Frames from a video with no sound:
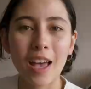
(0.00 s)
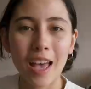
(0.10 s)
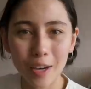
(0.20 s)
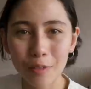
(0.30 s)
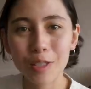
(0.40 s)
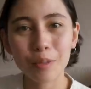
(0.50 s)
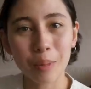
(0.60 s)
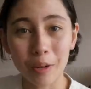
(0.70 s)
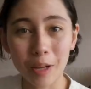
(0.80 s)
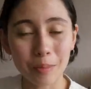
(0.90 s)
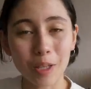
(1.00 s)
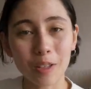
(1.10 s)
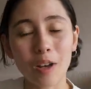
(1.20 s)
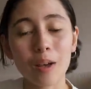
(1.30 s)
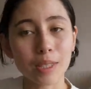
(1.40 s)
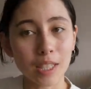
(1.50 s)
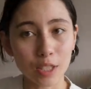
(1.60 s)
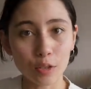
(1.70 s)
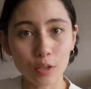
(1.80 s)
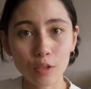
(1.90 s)
Head over to betterhelp.com slash
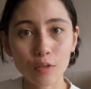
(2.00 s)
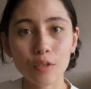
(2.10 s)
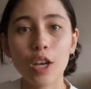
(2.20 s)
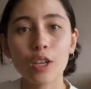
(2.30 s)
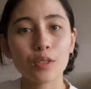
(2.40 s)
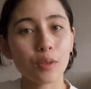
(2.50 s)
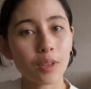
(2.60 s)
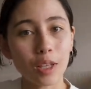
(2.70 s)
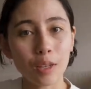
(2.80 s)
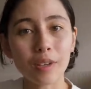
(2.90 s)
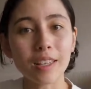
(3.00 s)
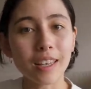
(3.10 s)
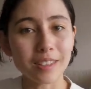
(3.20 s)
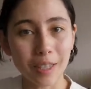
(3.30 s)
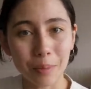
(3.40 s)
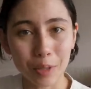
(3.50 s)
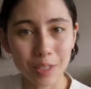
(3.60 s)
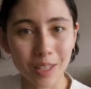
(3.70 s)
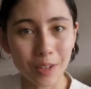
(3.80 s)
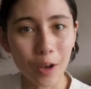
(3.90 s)
Jusuf so that you can get
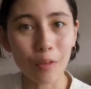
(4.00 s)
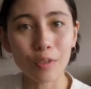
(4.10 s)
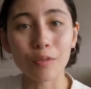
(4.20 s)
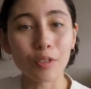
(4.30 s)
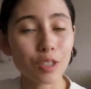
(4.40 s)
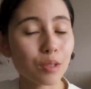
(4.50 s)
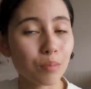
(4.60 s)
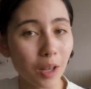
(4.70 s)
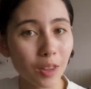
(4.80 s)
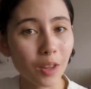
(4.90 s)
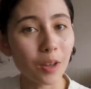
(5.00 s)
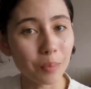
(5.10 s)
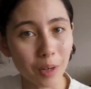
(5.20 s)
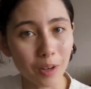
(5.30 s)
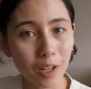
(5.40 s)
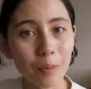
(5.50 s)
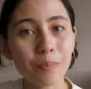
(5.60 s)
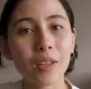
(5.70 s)
10% off your first month on BetterHelp.